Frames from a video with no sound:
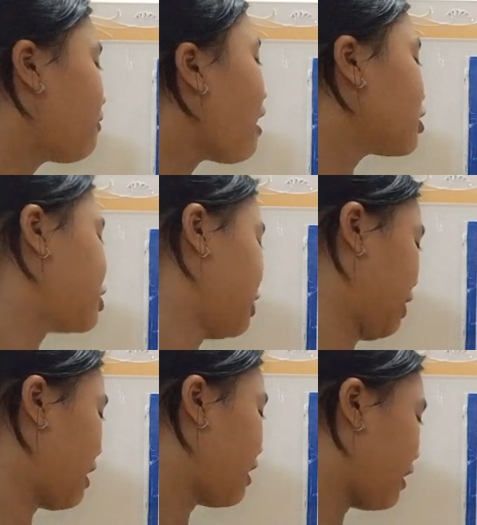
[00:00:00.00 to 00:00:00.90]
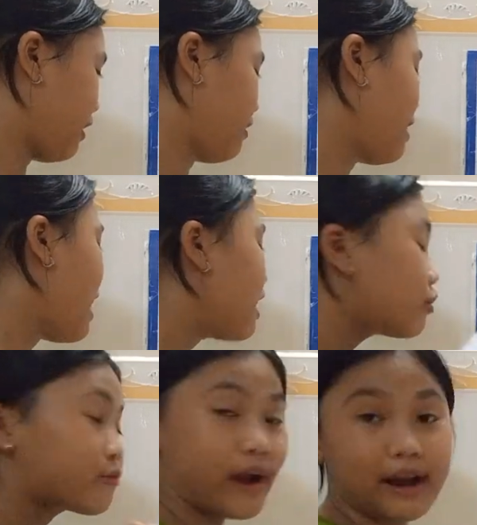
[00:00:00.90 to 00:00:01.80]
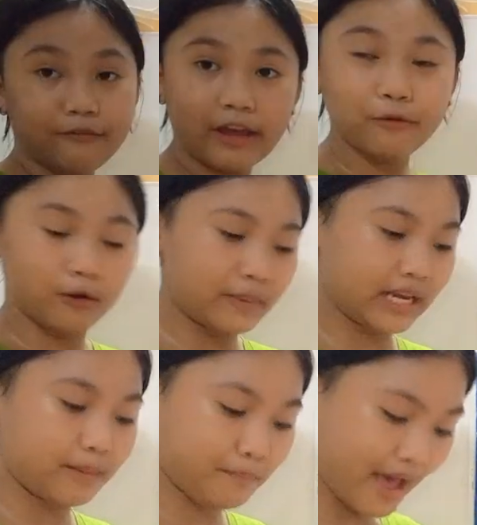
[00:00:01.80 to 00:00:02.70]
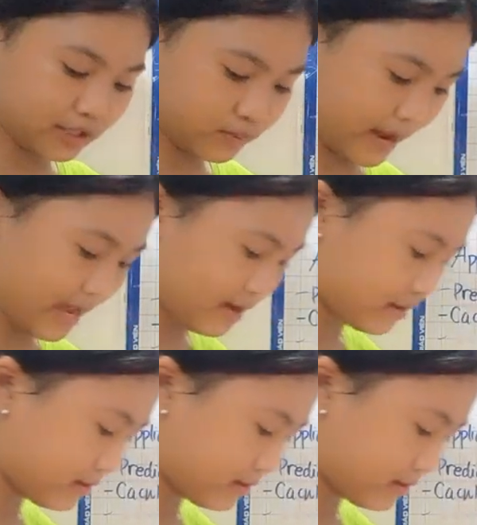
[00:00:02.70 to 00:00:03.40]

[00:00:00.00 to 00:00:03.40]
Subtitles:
function here, graphing will be the best way.